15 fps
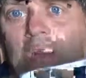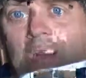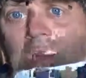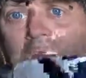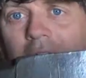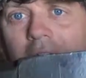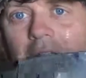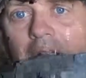
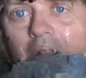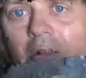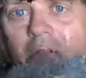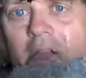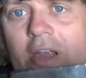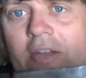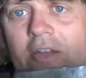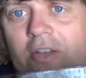got it all
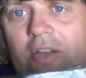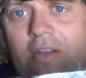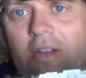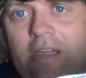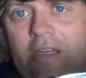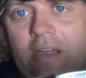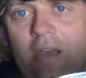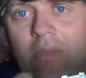nice and
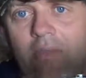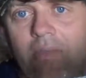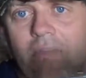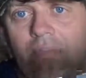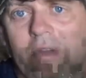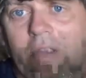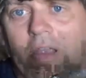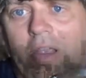cleaned up,
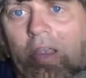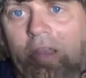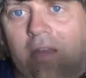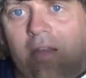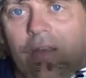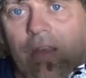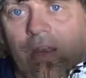and